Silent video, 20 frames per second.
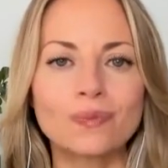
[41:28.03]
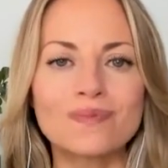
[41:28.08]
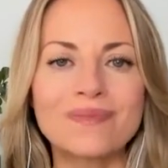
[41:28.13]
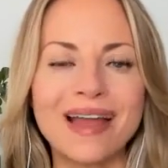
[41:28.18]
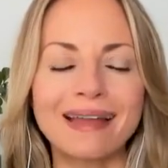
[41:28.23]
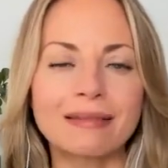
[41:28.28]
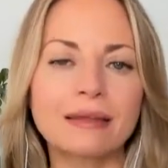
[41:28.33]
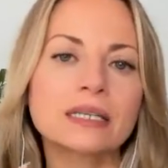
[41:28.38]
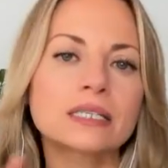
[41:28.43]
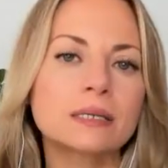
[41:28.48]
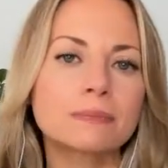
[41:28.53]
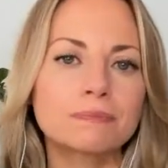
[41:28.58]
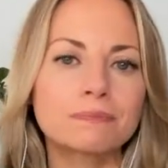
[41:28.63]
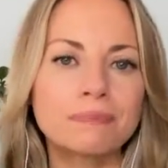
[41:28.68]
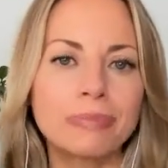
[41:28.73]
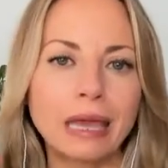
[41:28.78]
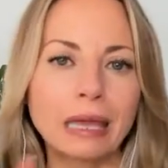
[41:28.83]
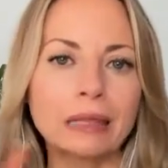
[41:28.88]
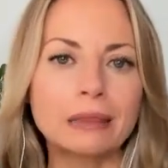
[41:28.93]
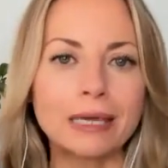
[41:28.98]
I like to
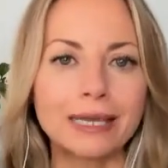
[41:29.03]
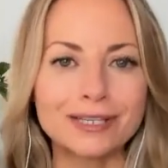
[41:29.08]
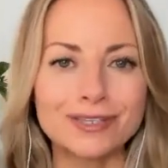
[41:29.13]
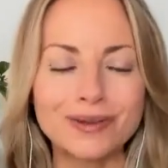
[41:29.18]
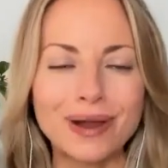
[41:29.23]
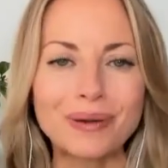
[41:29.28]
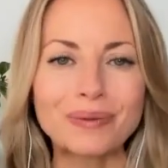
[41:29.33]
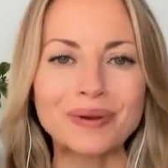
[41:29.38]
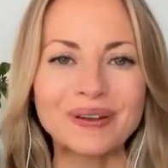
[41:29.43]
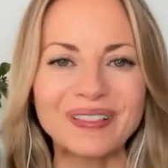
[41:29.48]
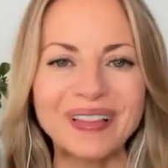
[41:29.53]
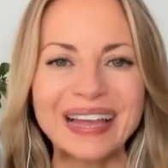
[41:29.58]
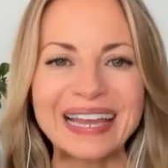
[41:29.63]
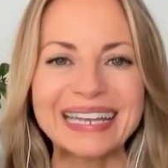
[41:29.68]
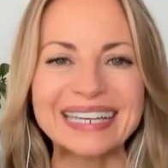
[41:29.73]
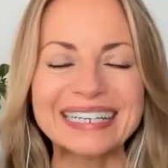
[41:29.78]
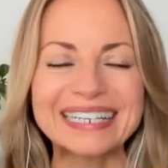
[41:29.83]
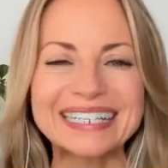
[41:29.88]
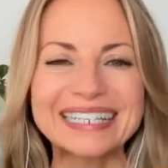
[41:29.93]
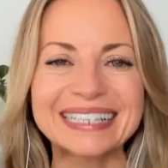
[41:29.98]
pick things around what
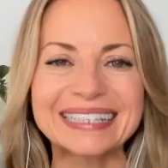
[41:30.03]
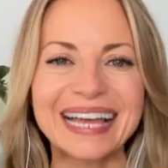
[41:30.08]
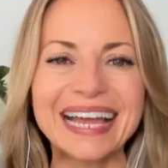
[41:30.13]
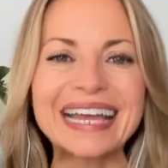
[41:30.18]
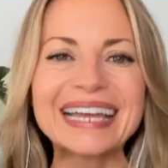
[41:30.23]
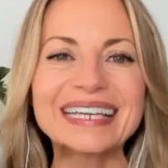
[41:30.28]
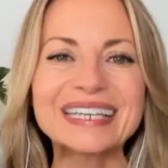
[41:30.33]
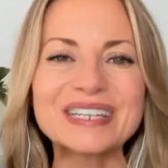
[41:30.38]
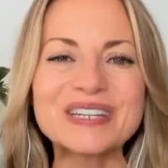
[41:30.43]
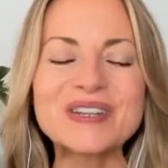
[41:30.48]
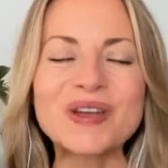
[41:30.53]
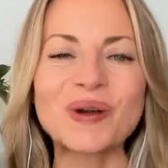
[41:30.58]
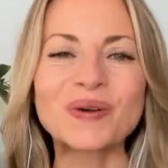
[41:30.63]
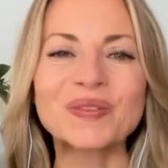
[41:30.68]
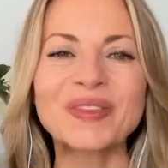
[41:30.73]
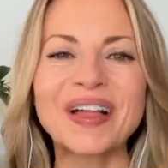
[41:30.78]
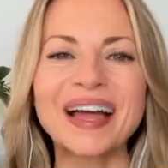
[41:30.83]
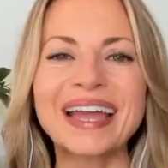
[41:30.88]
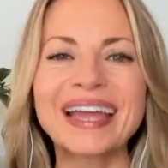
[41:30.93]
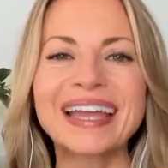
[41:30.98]
clients like and don't
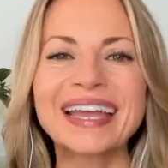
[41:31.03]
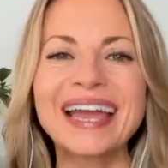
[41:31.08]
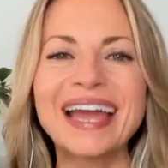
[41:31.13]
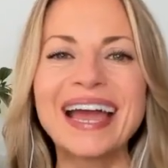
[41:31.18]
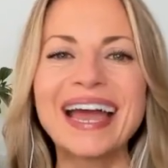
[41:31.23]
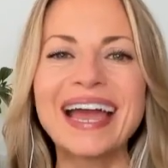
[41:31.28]
like.